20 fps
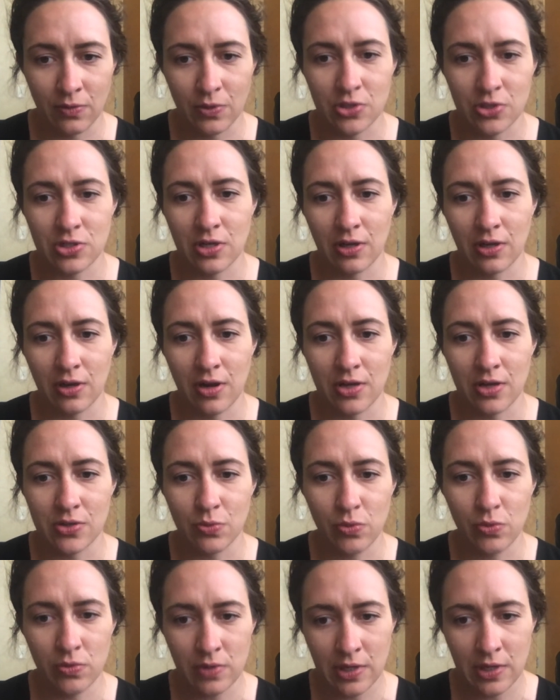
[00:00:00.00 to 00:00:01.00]
which can cause
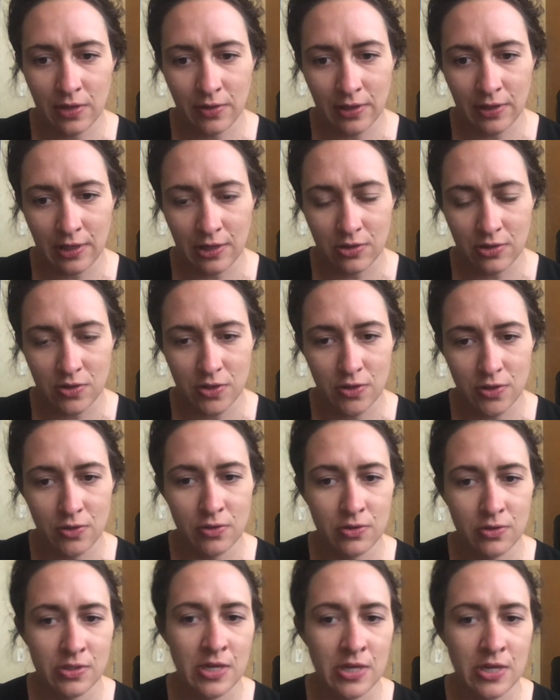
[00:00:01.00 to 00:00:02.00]
wound healing
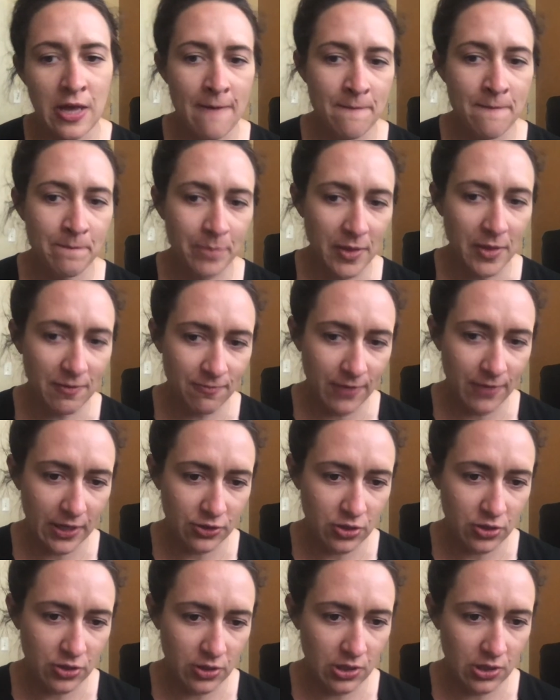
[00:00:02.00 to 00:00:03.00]
issues,
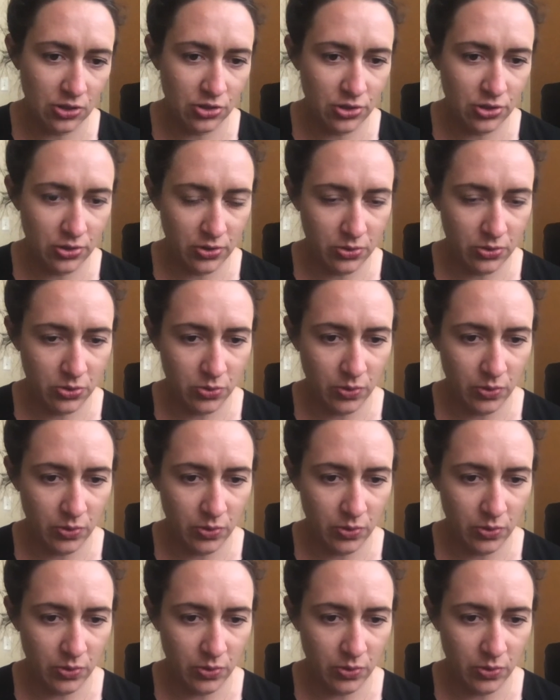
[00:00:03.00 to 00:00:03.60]
infection issues.